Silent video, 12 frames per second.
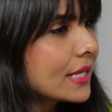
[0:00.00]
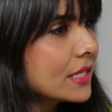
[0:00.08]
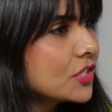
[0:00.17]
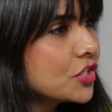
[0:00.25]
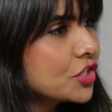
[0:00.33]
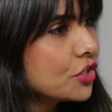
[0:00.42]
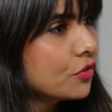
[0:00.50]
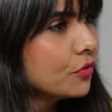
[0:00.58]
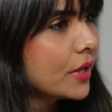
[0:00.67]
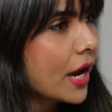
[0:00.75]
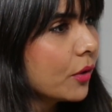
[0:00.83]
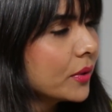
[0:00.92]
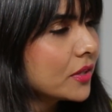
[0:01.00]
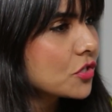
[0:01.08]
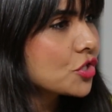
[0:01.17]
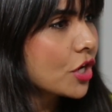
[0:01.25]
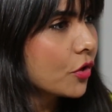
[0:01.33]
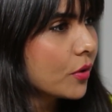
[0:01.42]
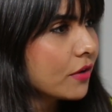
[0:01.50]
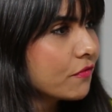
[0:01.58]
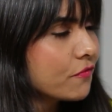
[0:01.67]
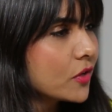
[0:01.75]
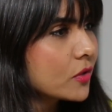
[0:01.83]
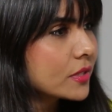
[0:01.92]
sense too now with the show.
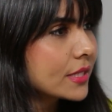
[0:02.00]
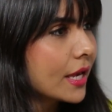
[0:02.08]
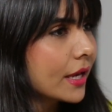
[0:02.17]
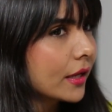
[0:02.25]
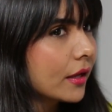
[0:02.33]
It feels